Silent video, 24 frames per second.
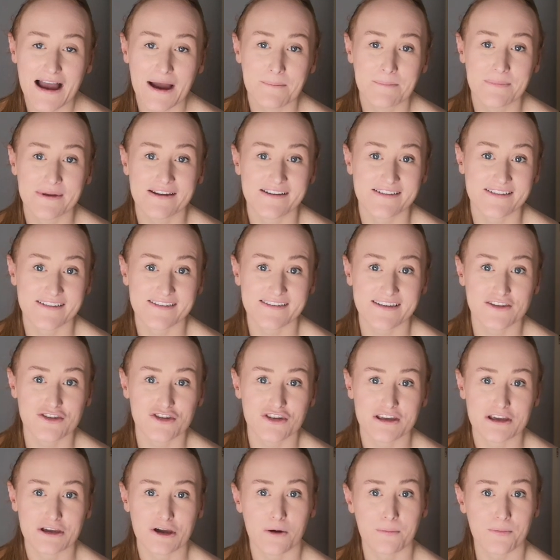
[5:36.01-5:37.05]
Because
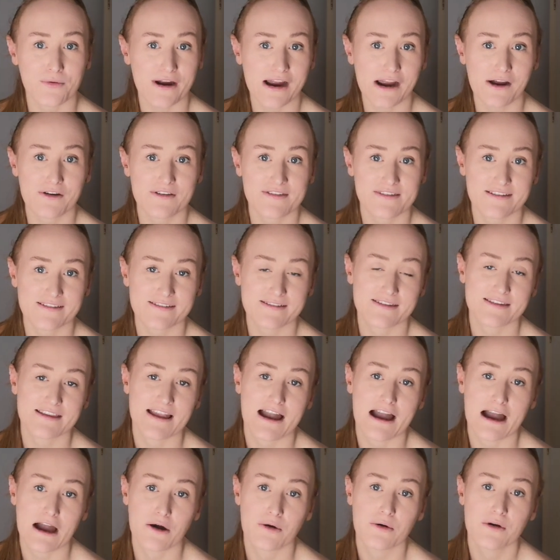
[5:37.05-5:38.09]
essentially your priorities are
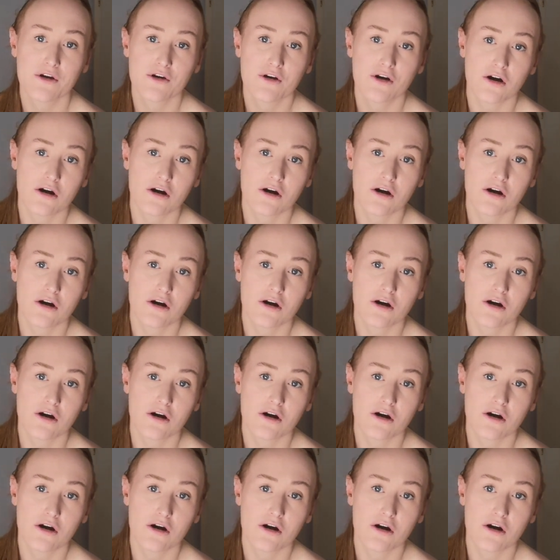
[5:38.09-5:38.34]
now